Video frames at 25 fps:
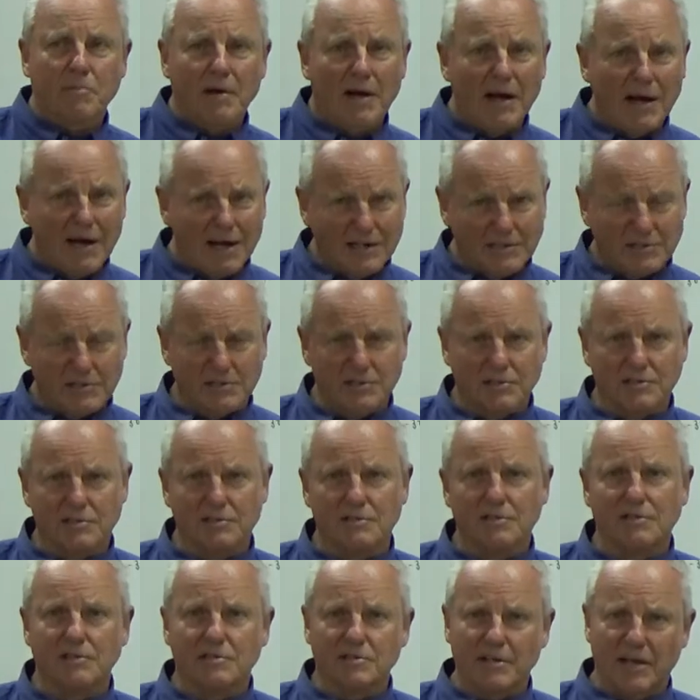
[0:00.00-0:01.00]
passes,
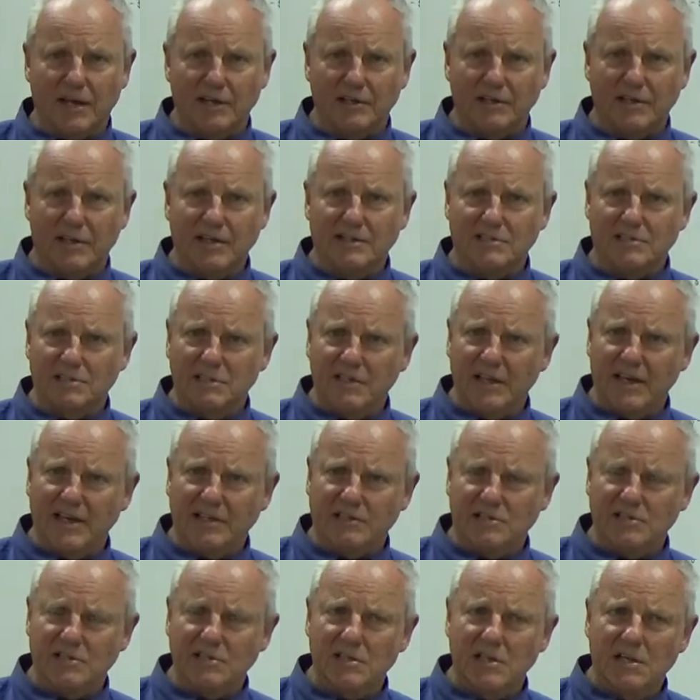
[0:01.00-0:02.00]
the sound gets
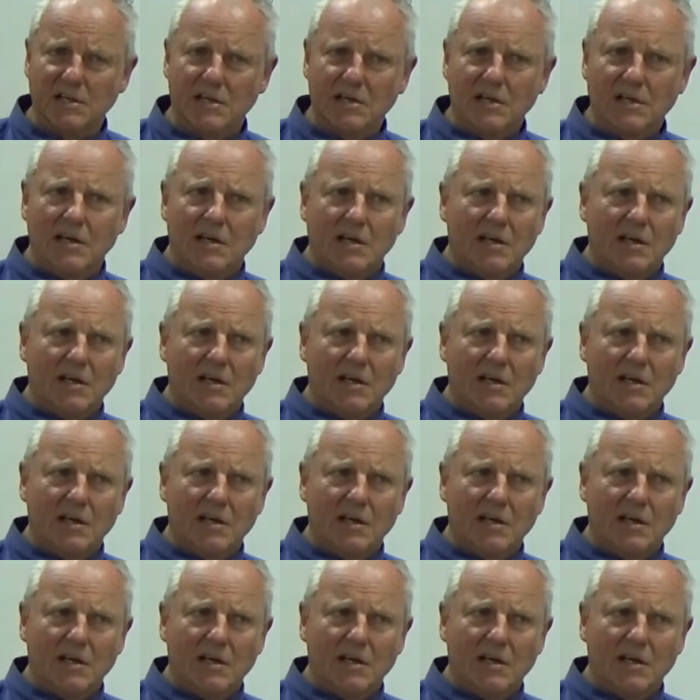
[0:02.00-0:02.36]
less,